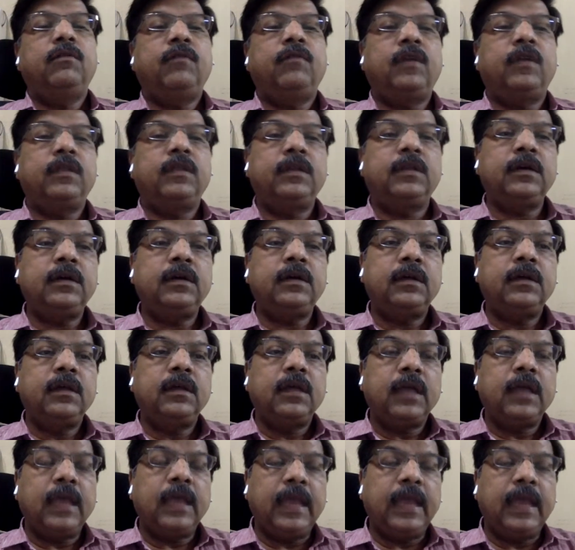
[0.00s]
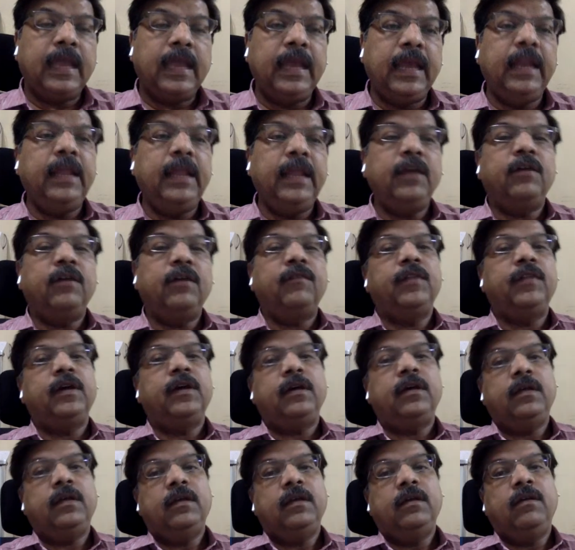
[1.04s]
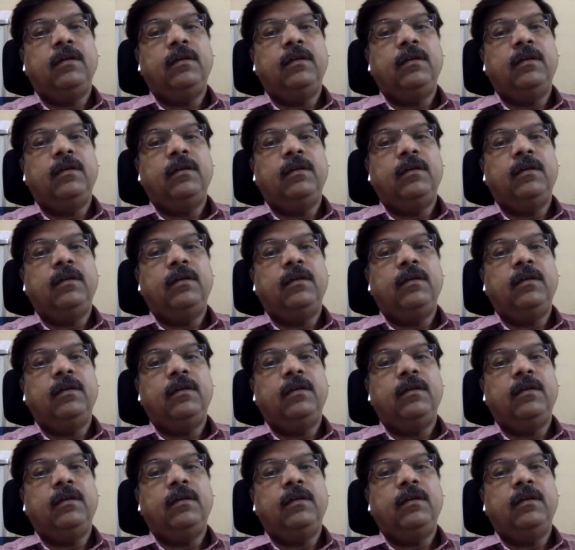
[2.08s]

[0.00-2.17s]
for the healing of the